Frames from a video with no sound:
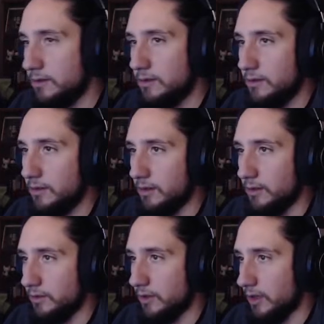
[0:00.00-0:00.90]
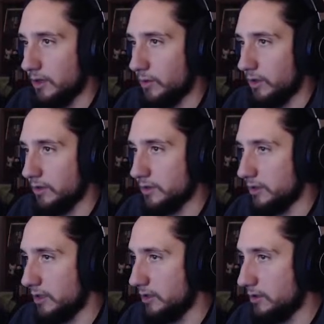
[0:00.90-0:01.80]
It'll take, well, does it
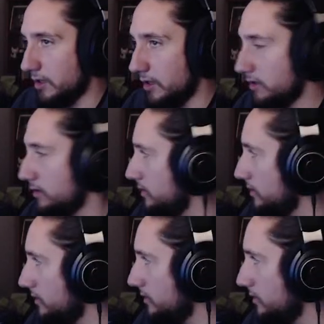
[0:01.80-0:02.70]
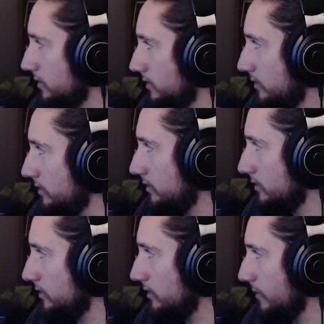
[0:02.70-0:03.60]
need to take
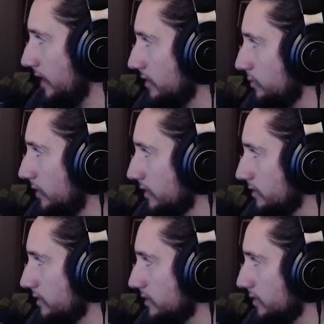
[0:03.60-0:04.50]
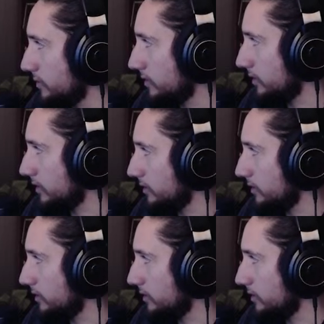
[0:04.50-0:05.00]
dim X, Y, and Z separately?